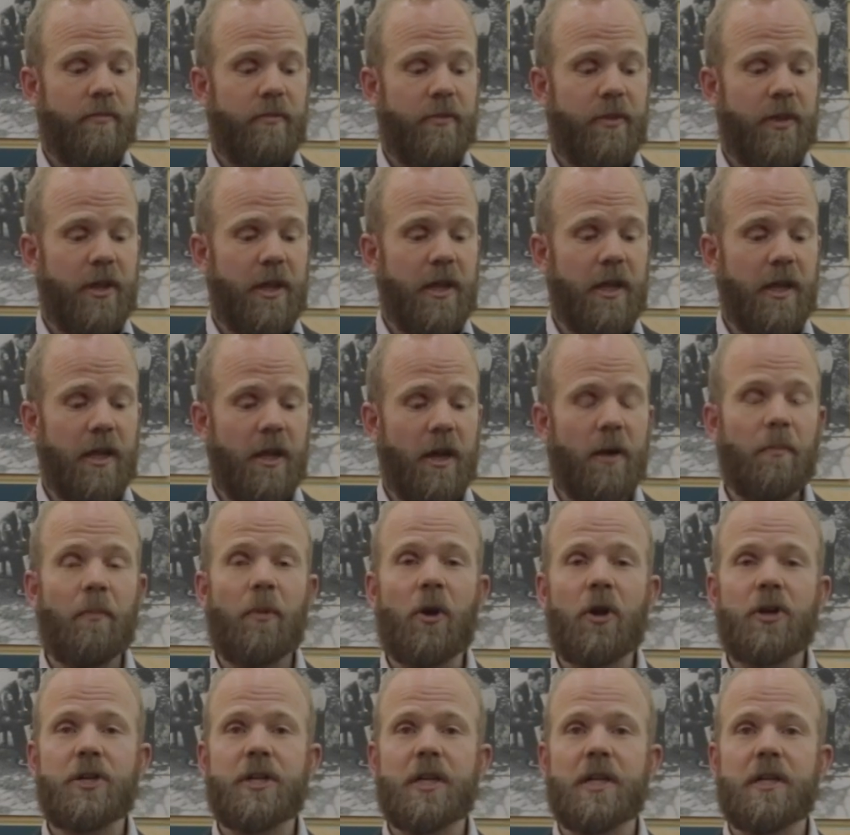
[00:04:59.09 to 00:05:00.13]
the
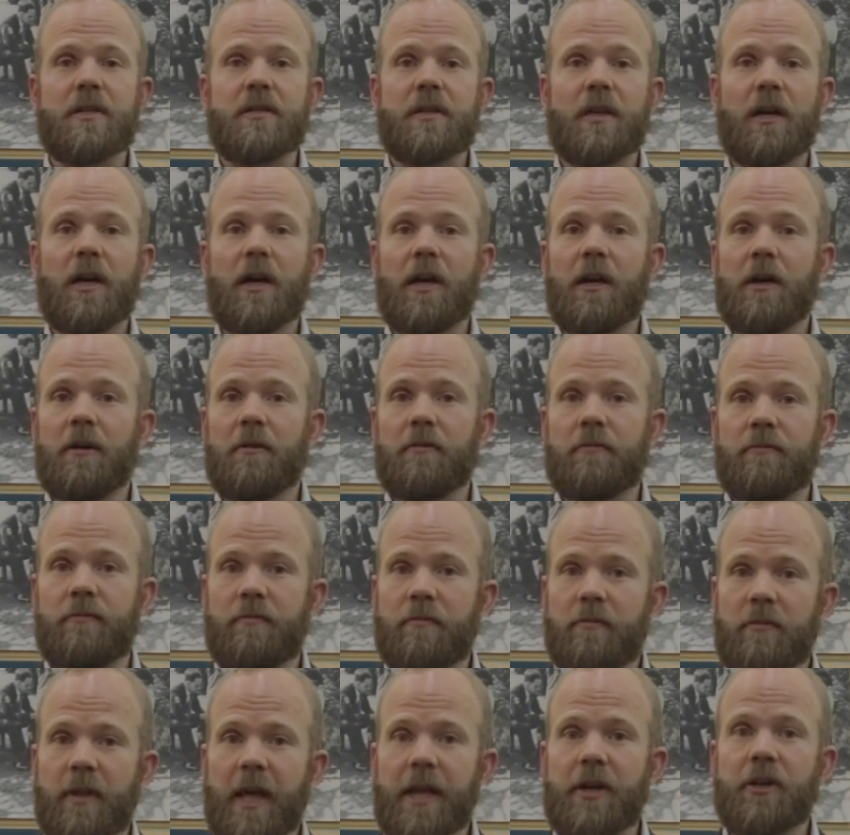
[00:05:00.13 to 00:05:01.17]
emergence of
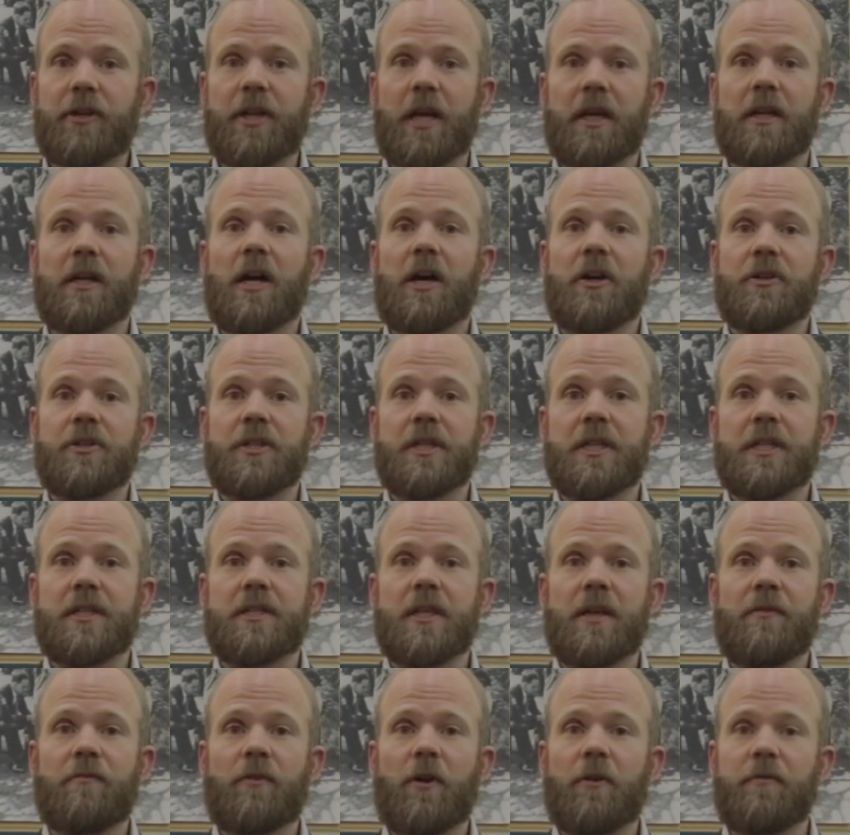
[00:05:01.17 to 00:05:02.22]
later technologies
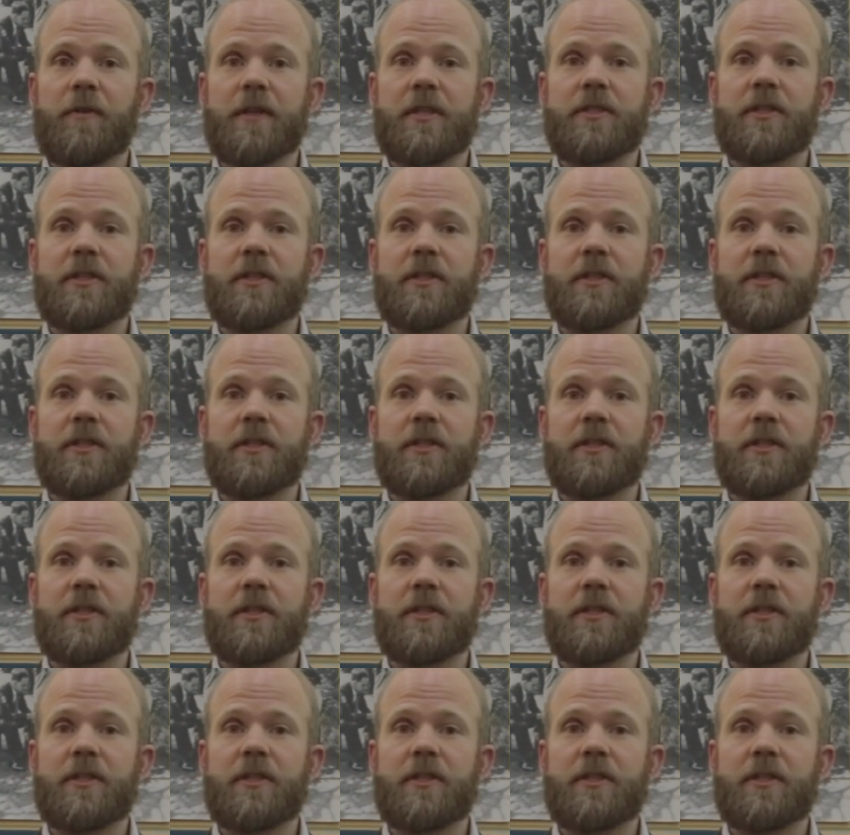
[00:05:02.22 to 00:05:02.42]
involving